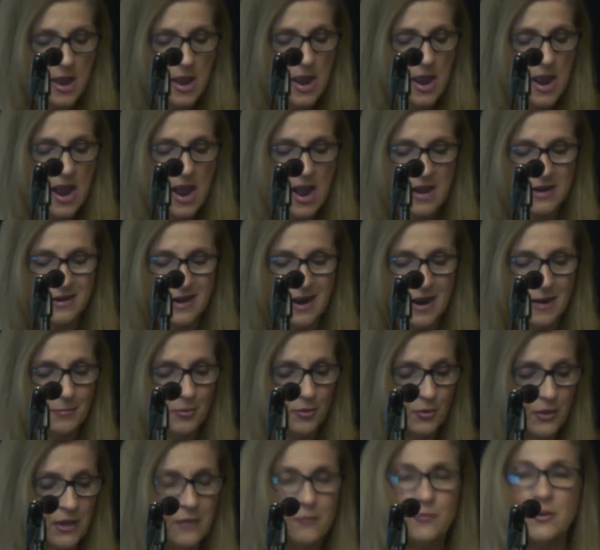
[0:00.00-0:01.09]
And I
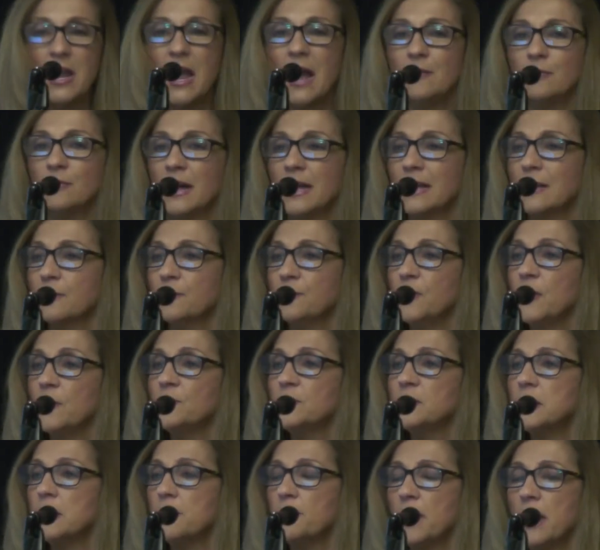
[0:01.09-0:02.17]
believe we have like
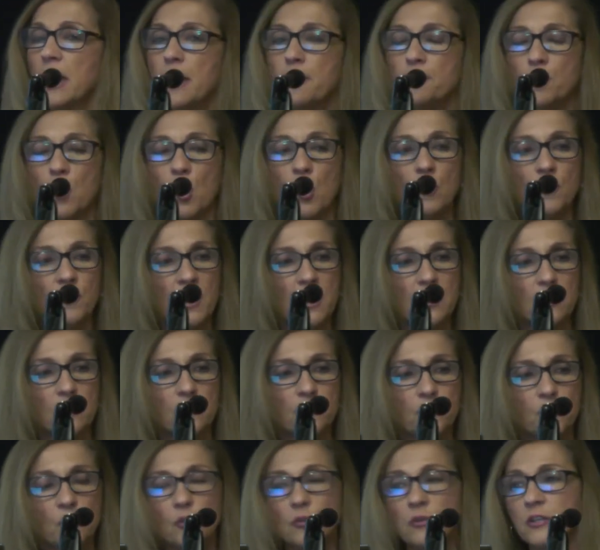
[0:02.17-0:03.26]
50 people that
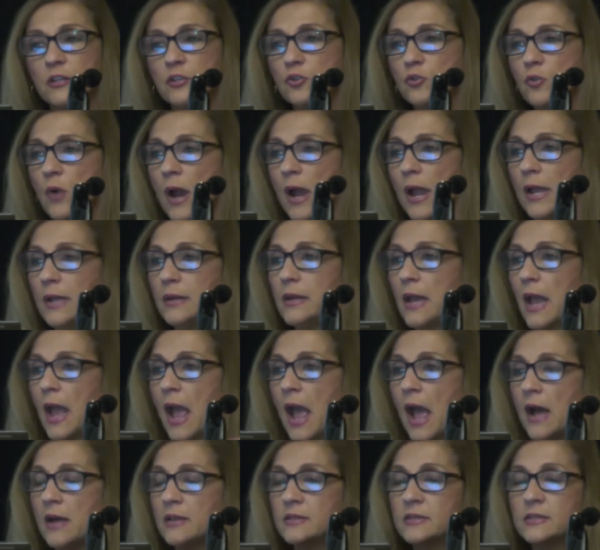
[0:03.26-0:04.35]
are fully trained
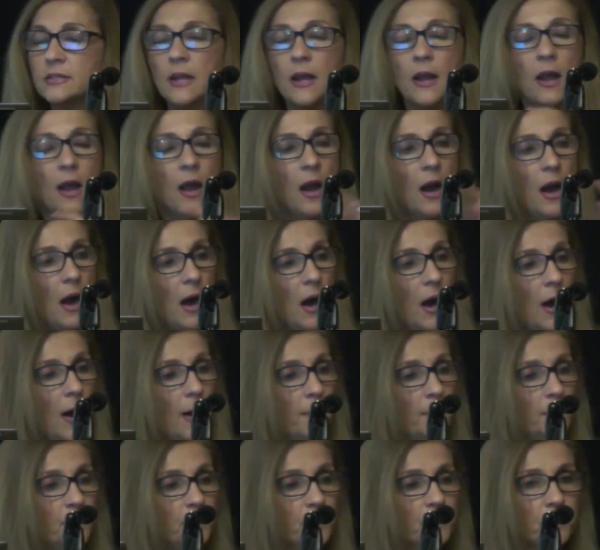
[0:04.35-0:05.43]
as
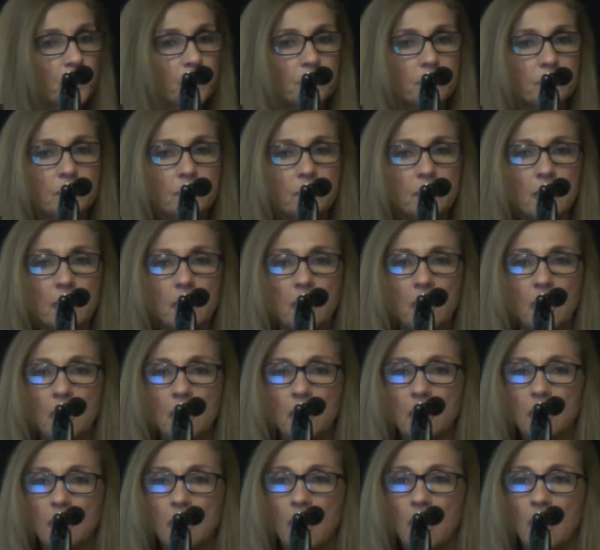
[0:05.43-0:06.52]
on
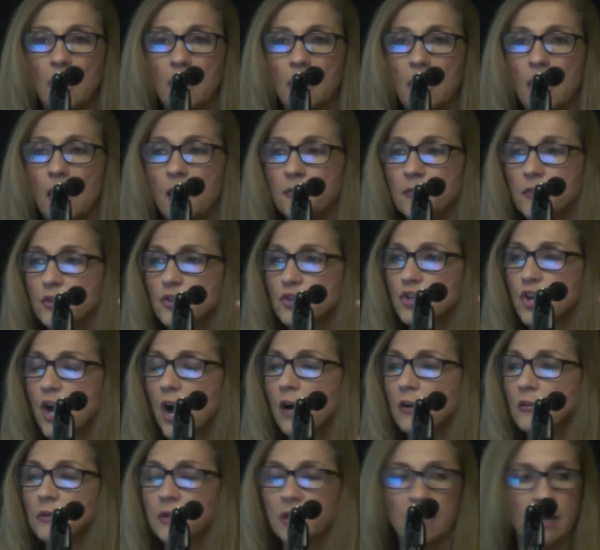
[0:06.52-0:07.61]
the
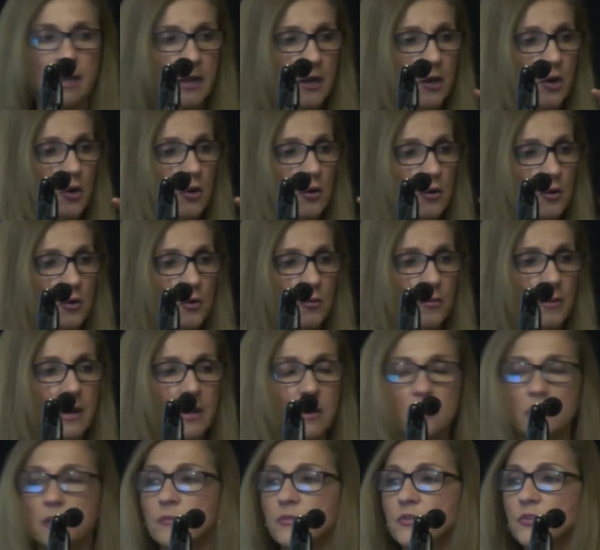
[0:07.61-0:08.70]
child care
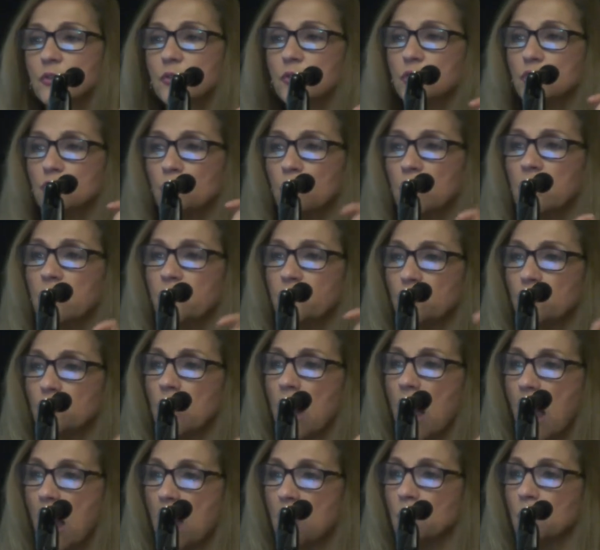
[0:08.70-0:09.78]
curriculum, so the
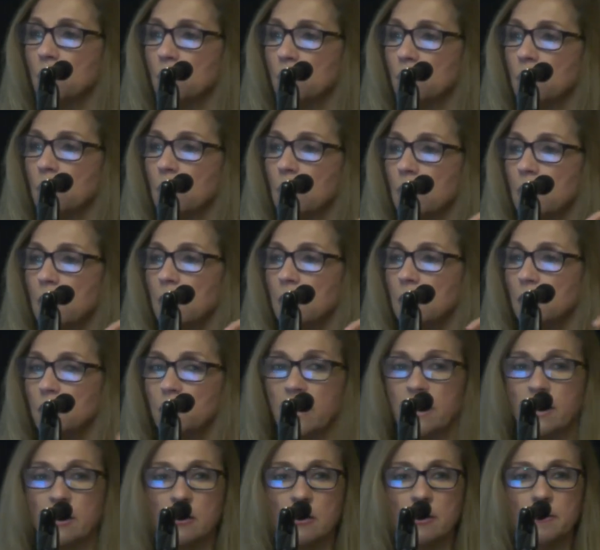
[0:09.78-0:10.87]
24-hour
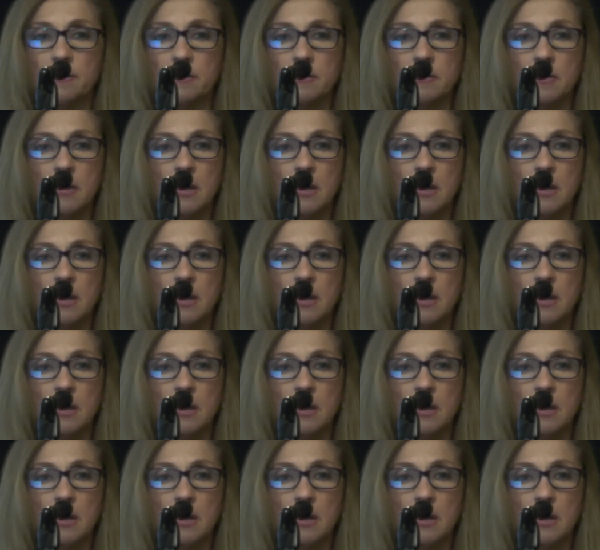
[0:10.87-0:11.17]
curriculum.